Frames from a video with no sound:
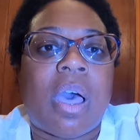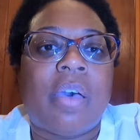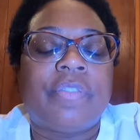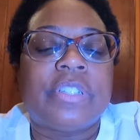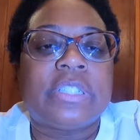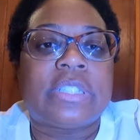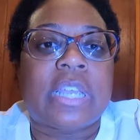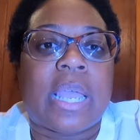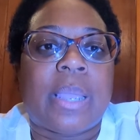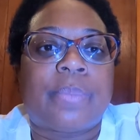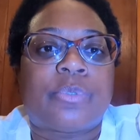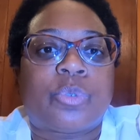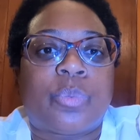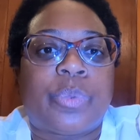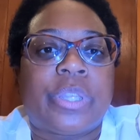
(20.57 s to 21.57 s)

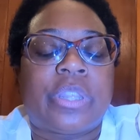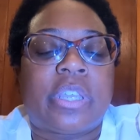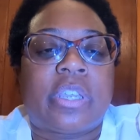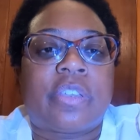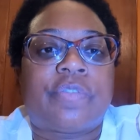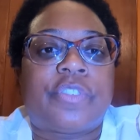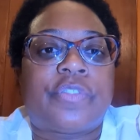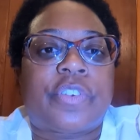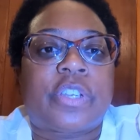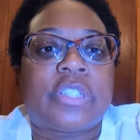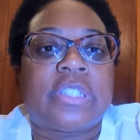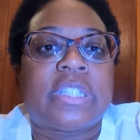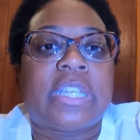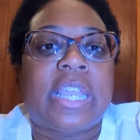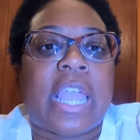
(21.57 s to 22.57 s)
Oftentimes, when we think of
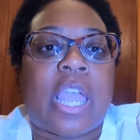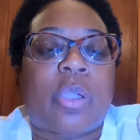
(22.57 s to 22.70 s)
diversity,